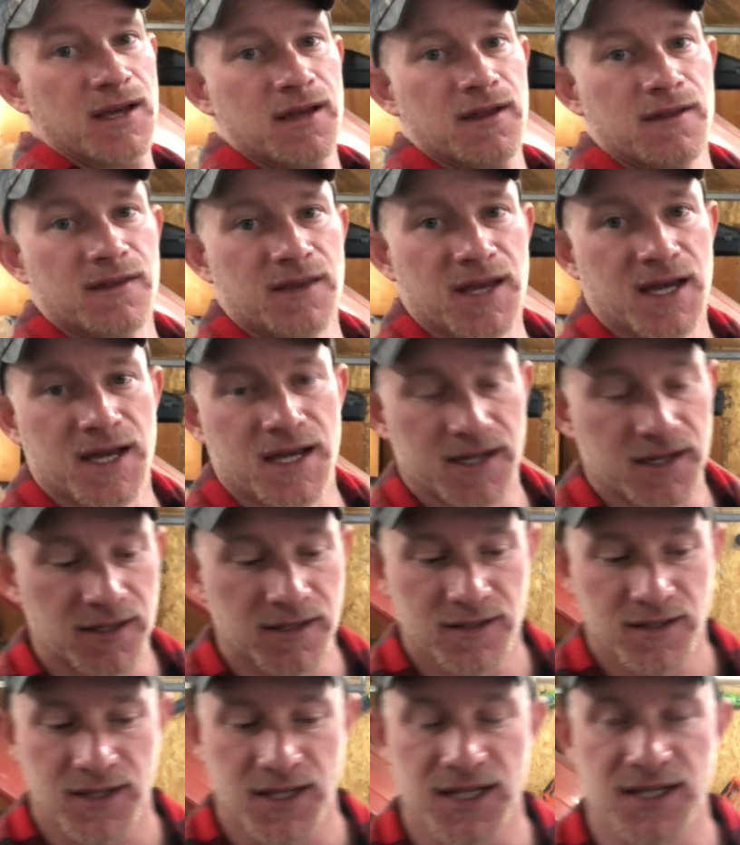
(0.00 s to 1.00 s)
then
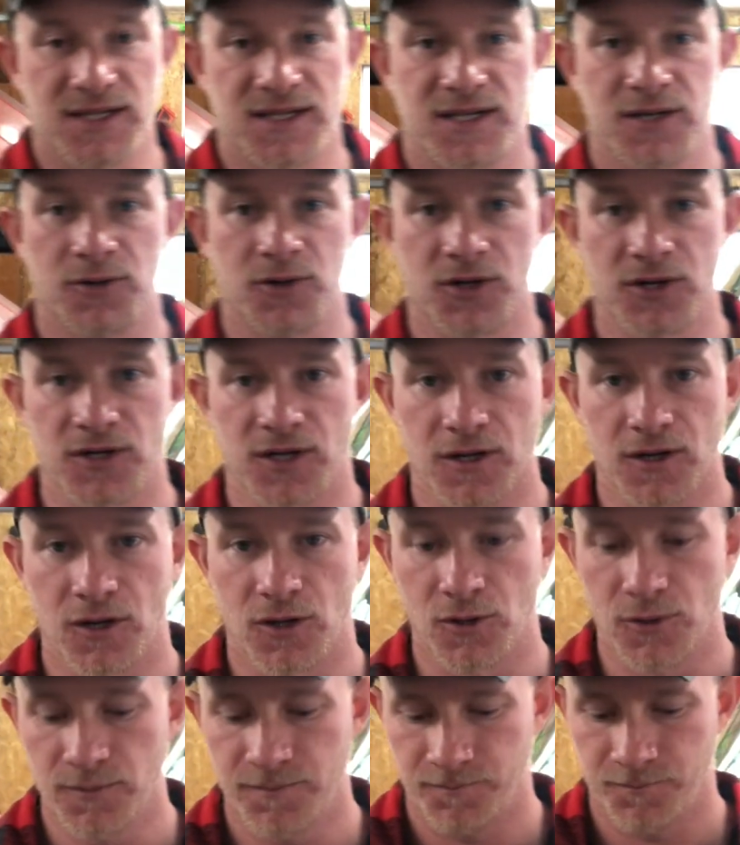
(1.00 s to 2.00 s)
it's still good to
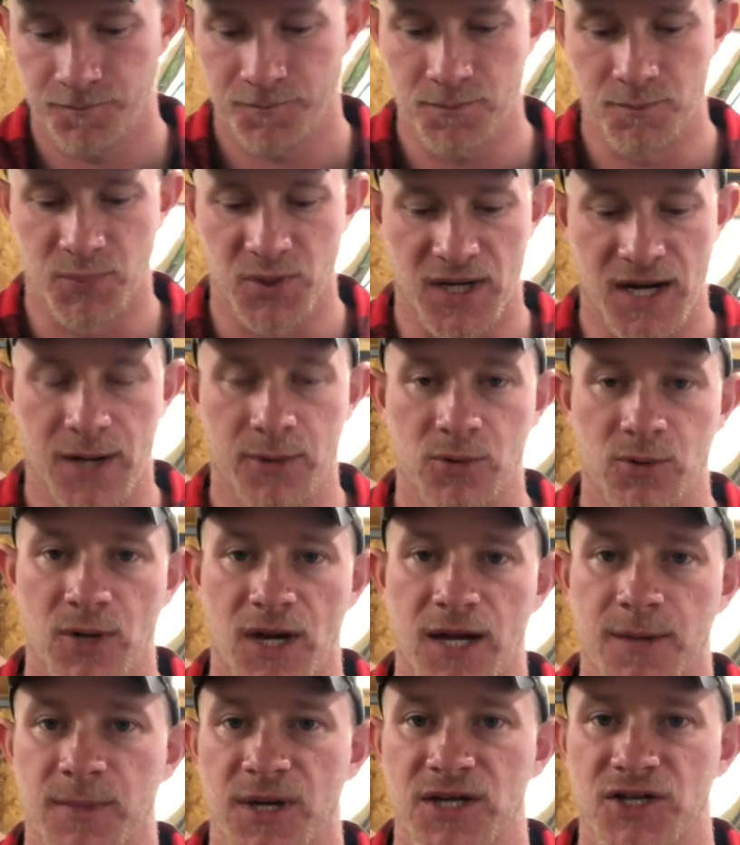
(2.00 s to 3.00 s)
go. But I would
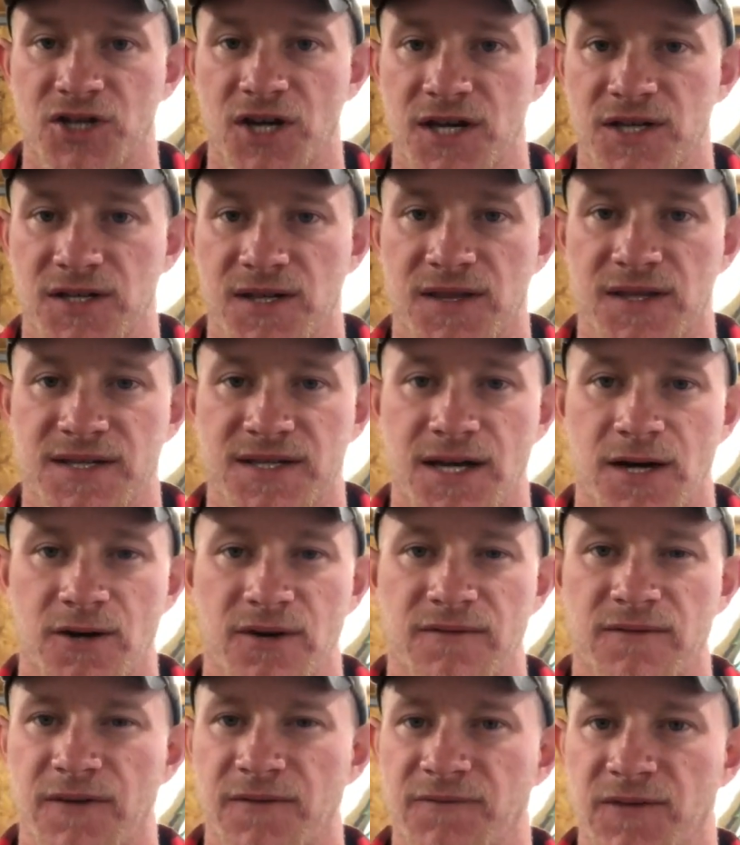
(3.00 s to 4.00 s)
recommend changing this out
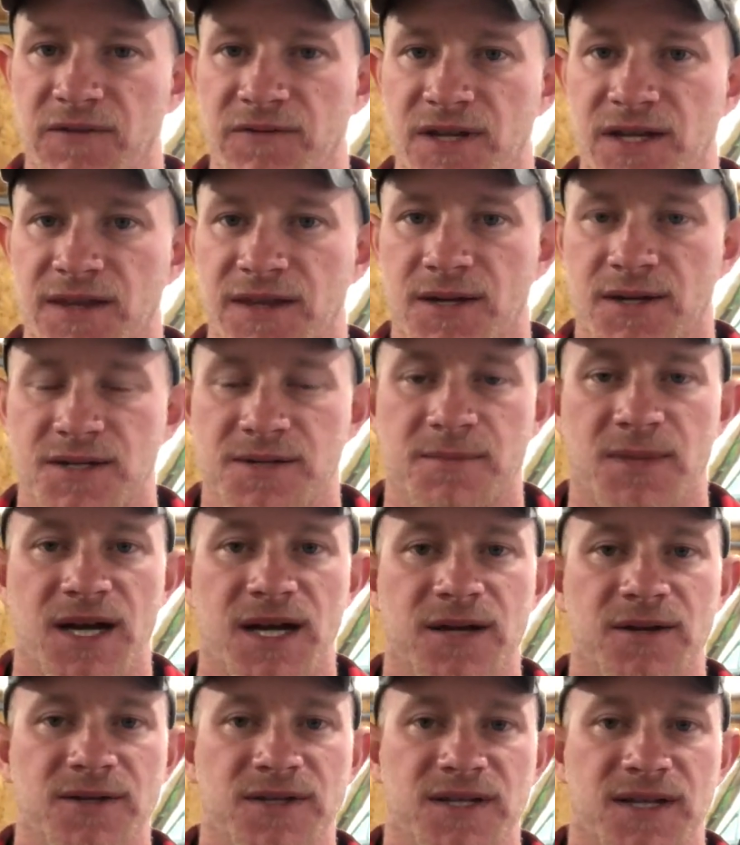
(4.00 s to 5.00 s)
every 15,000
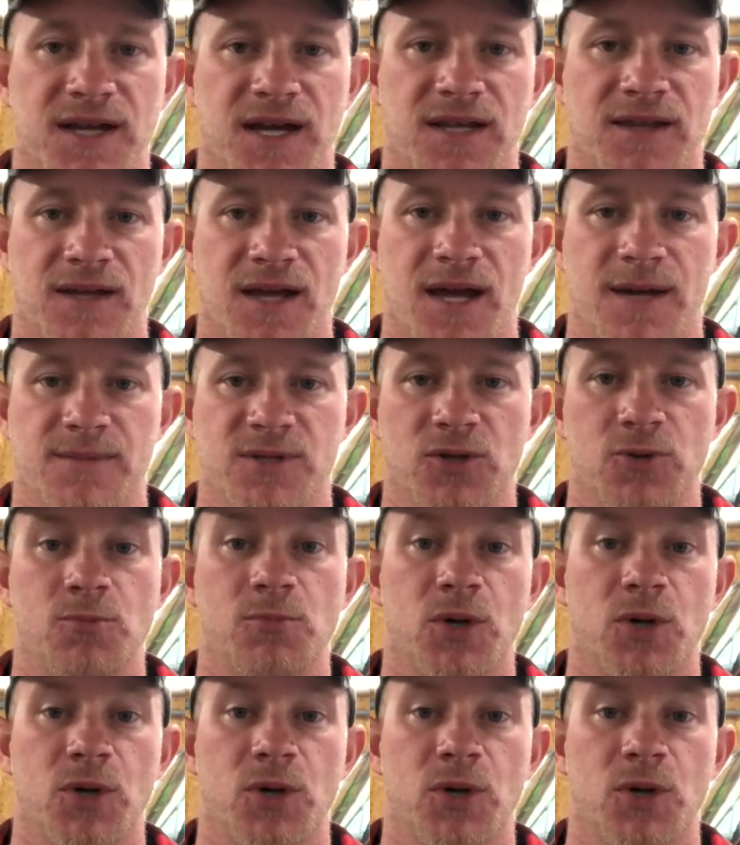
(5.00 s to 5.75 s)
miles at the absolute